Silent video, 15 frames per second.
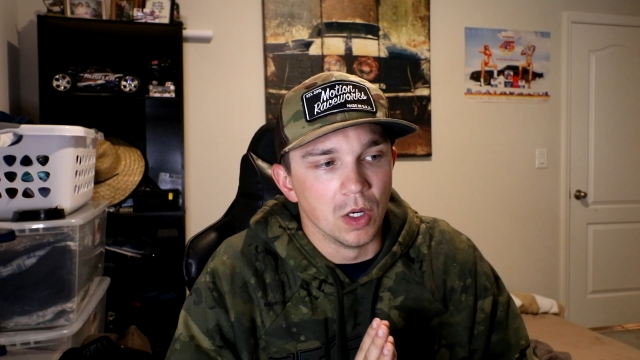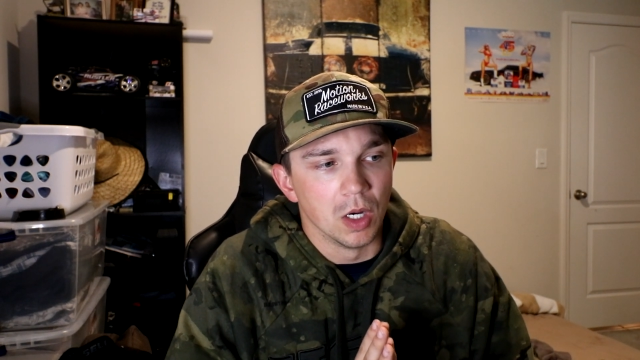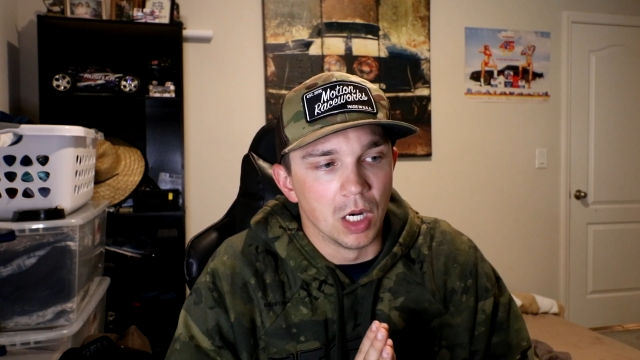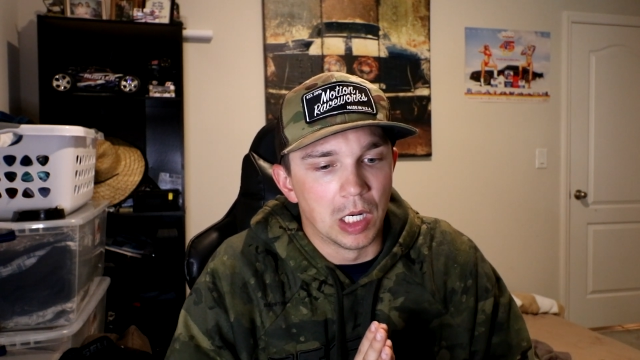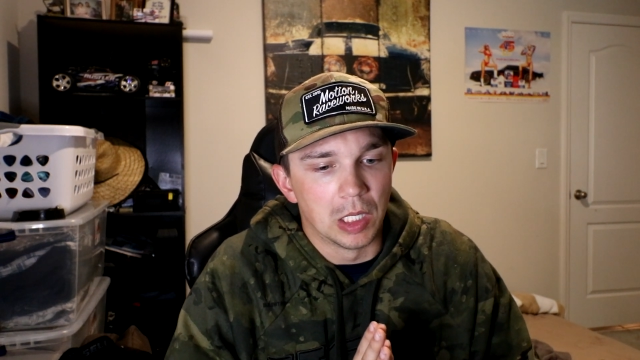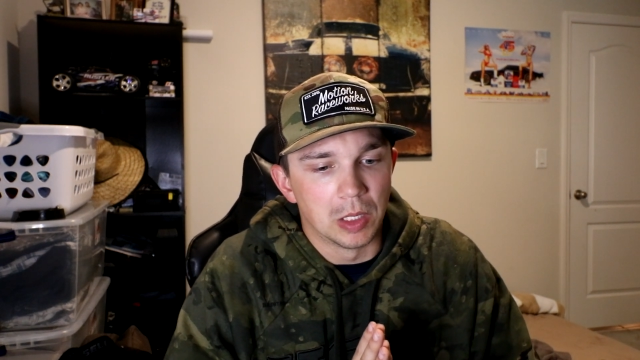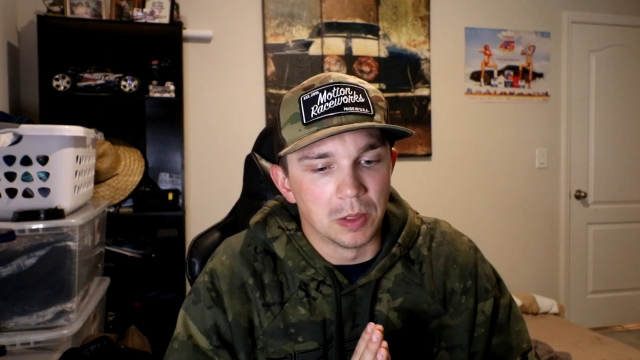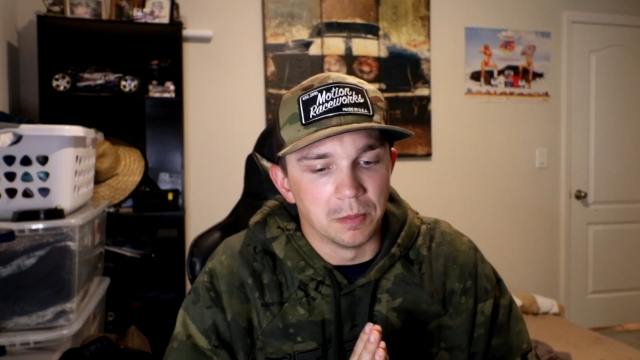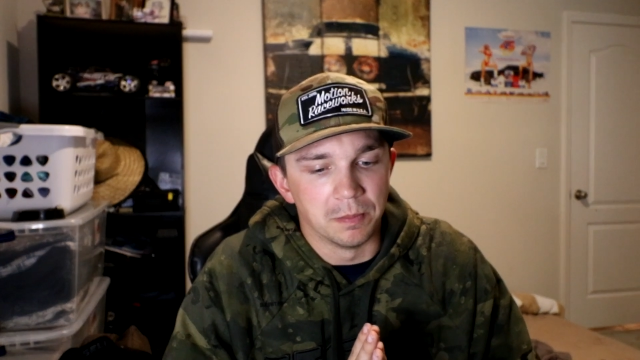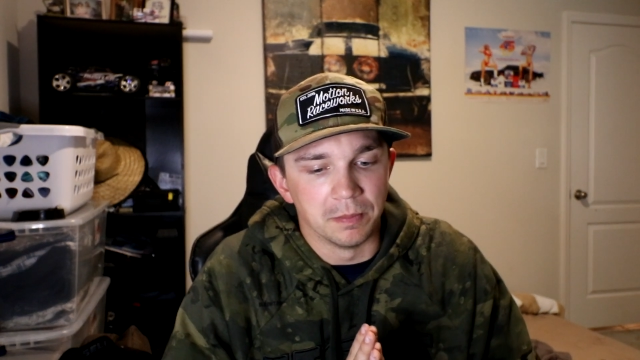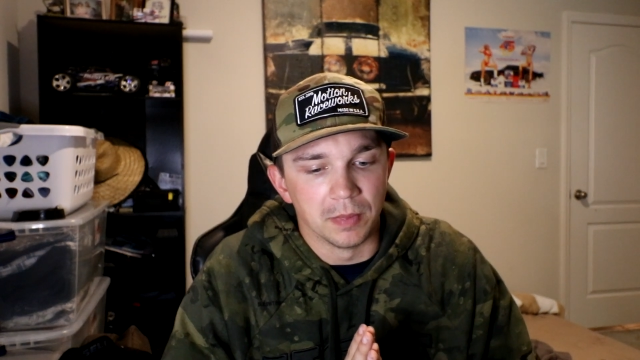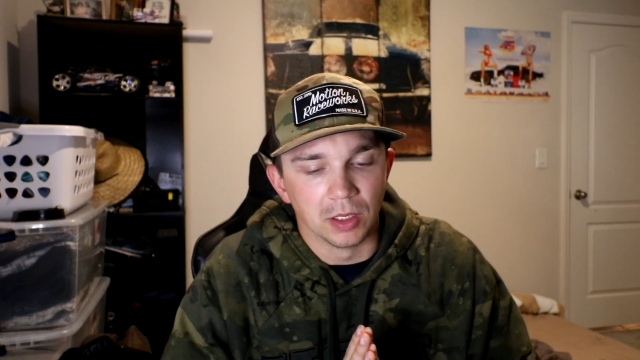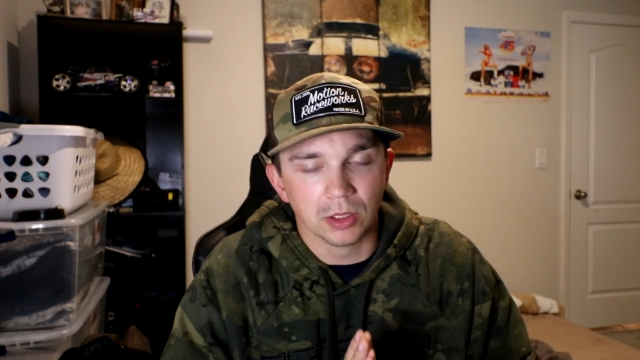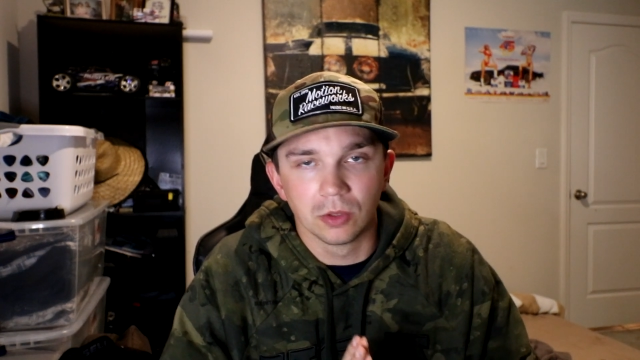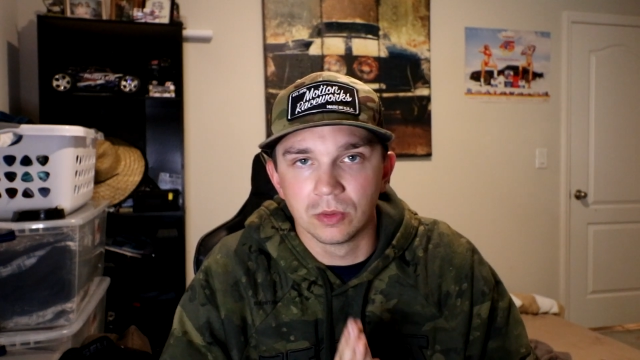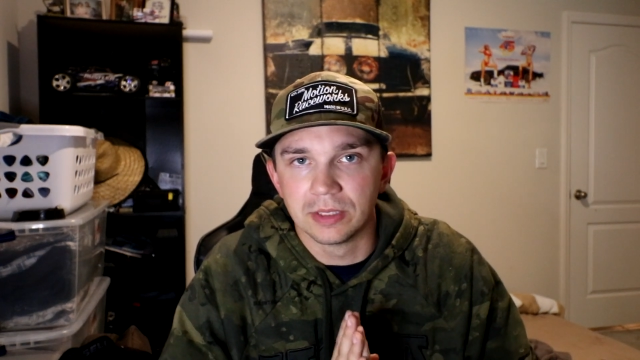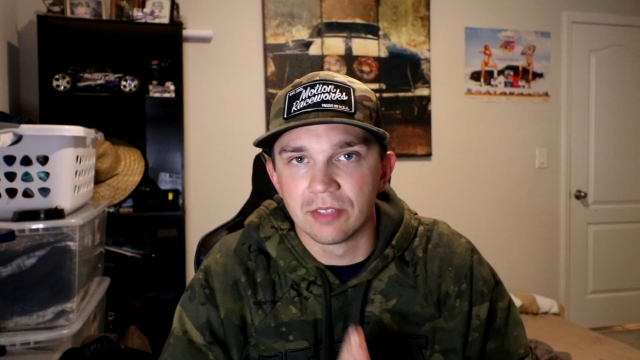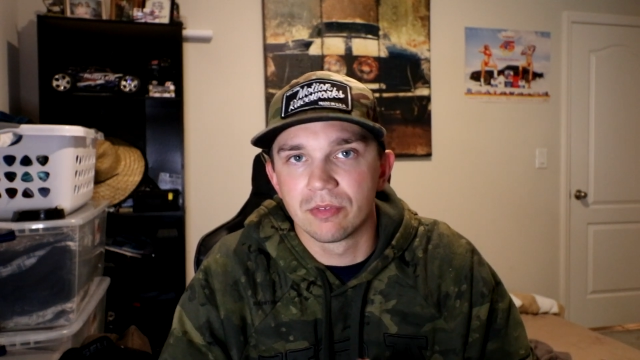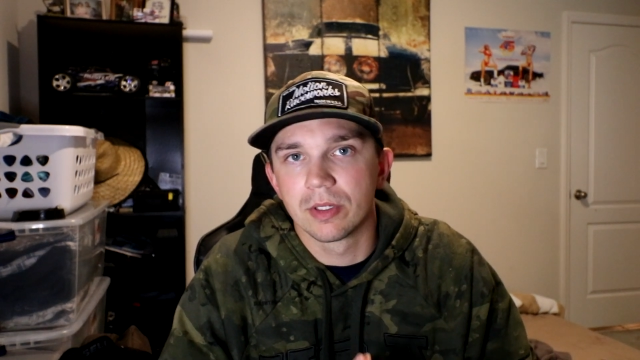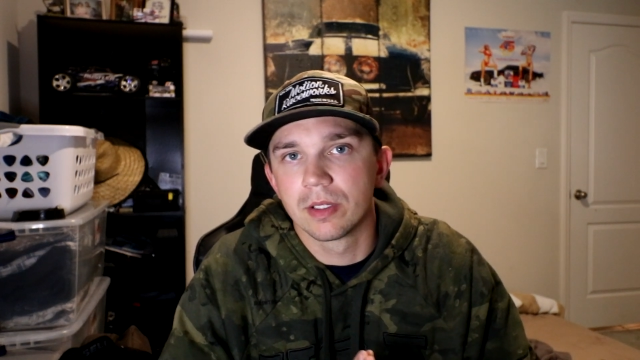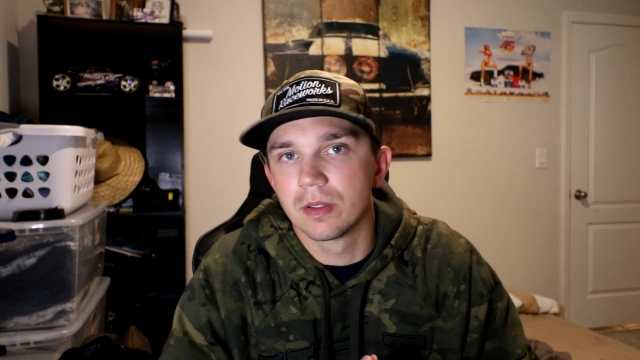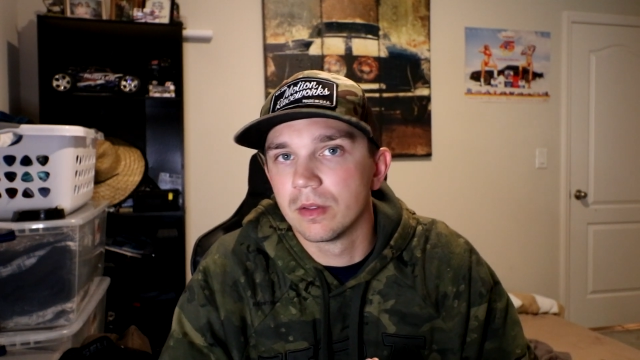a little
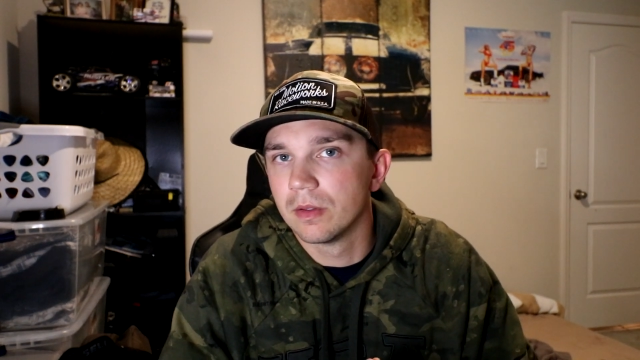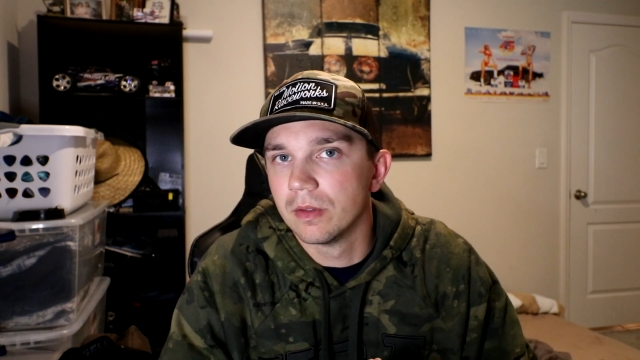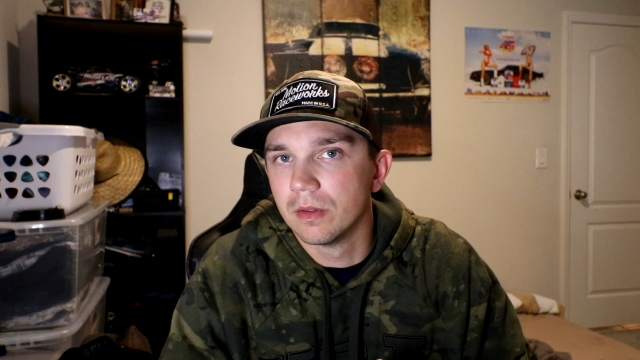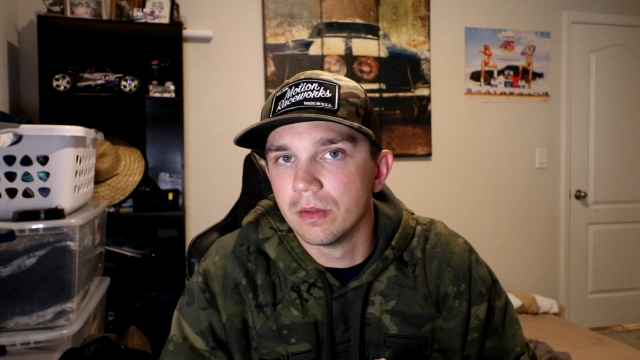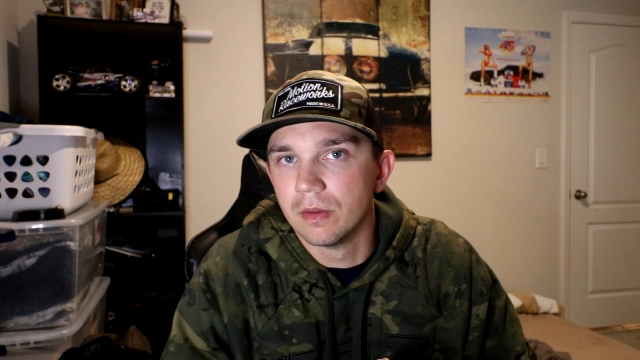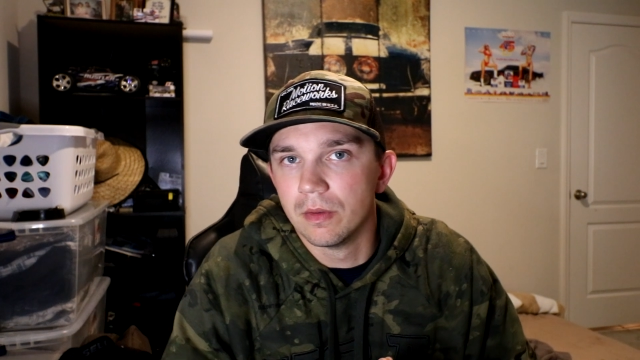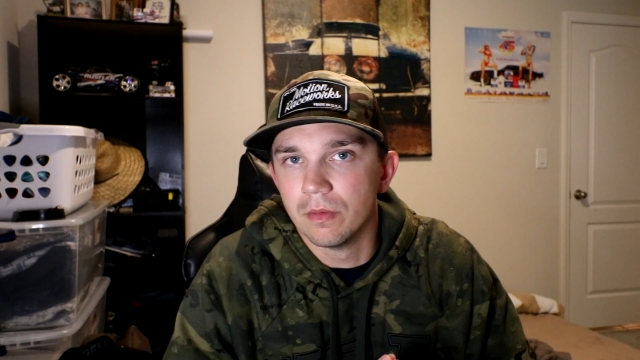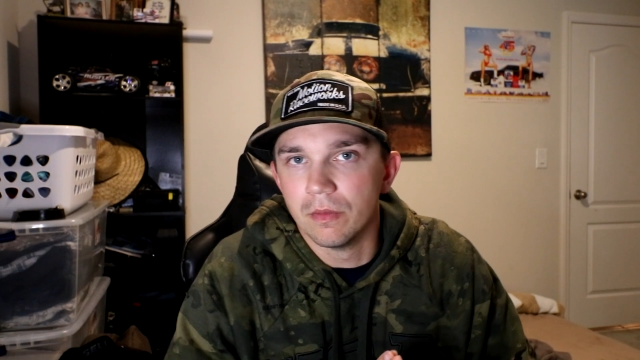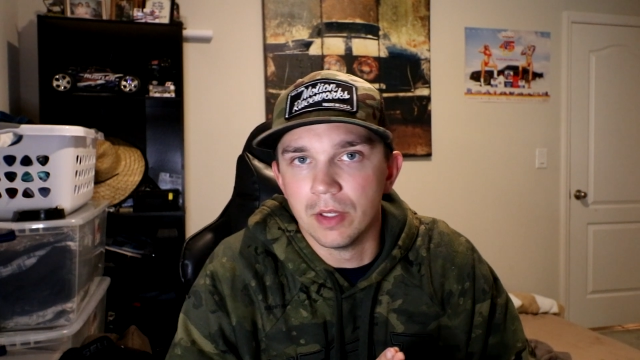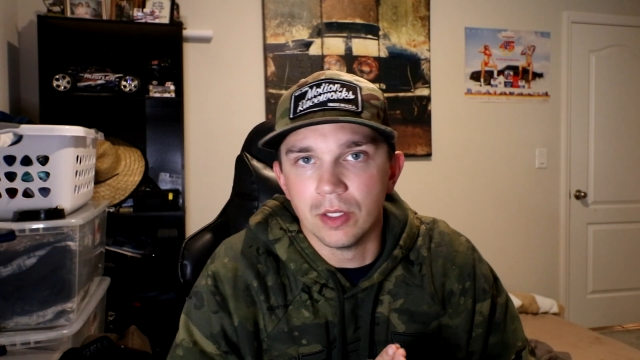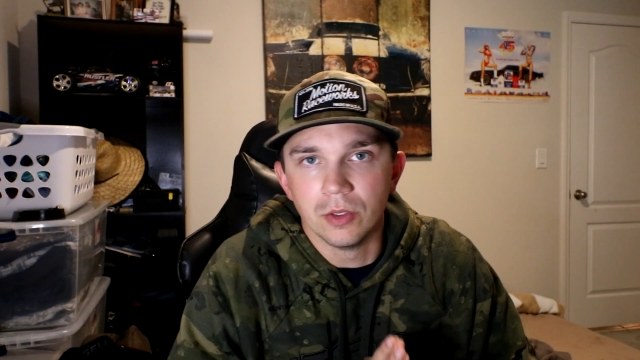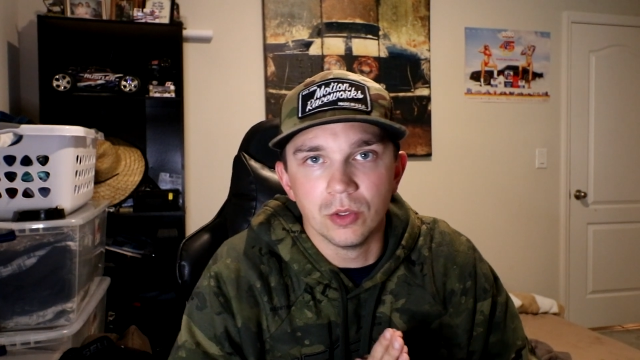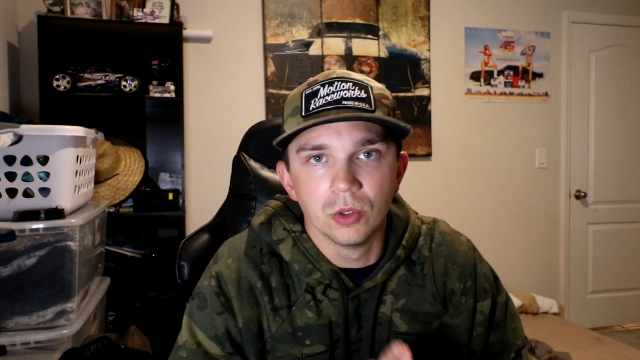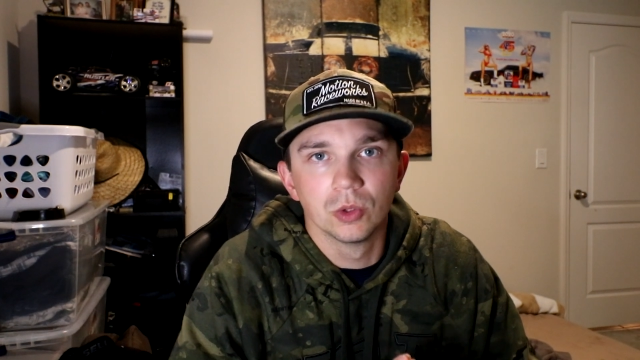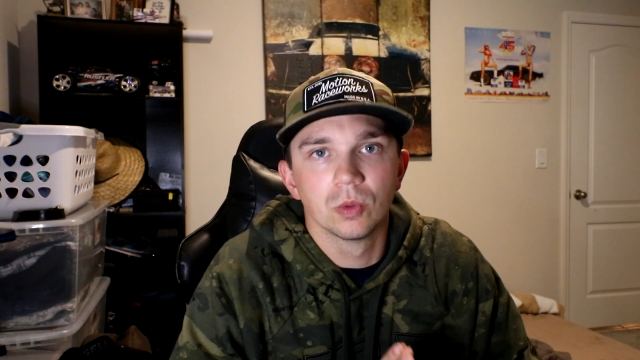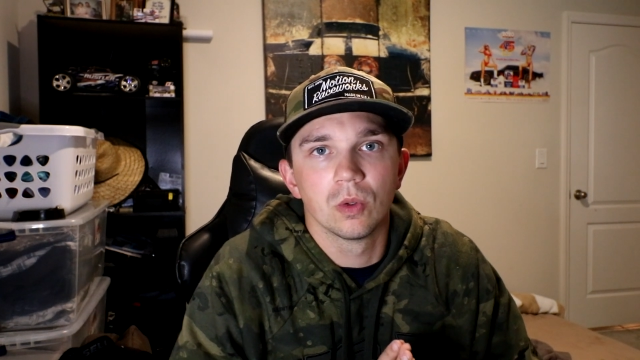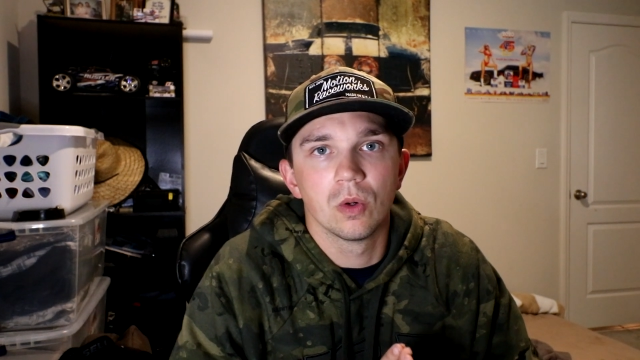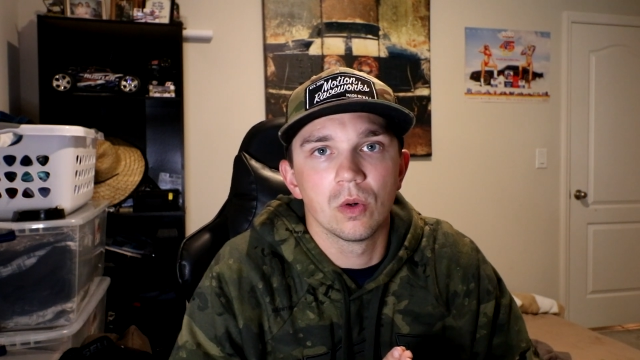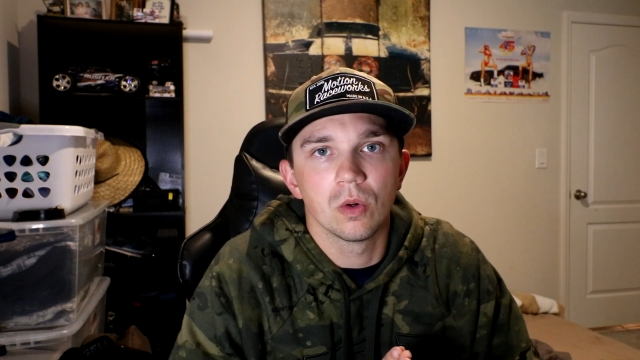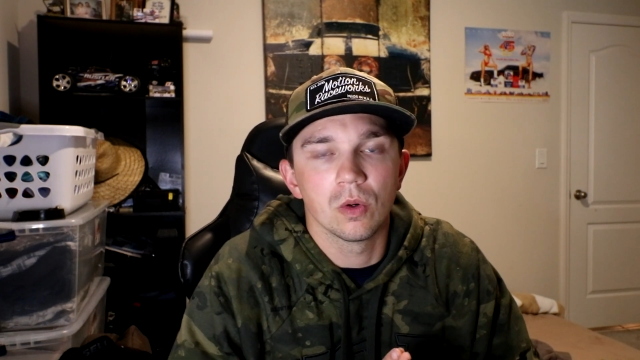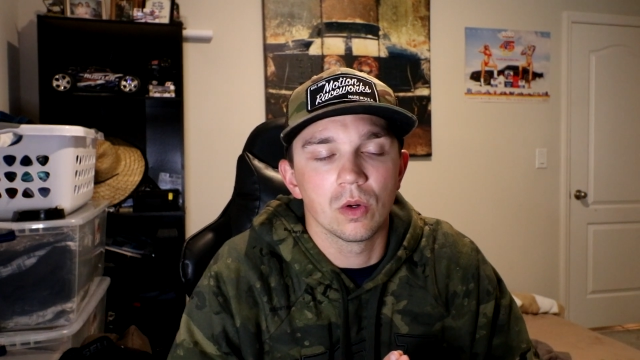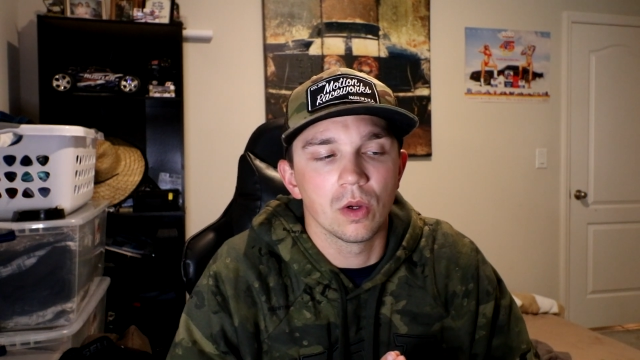different than
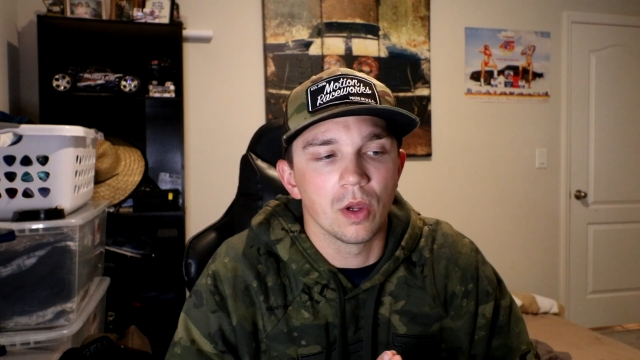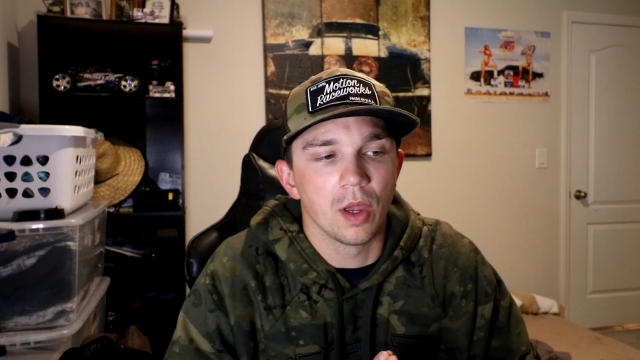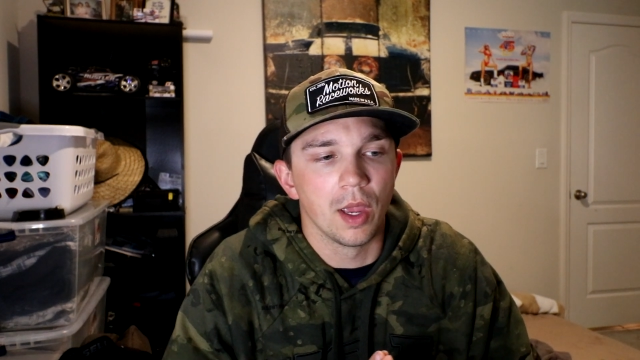usual.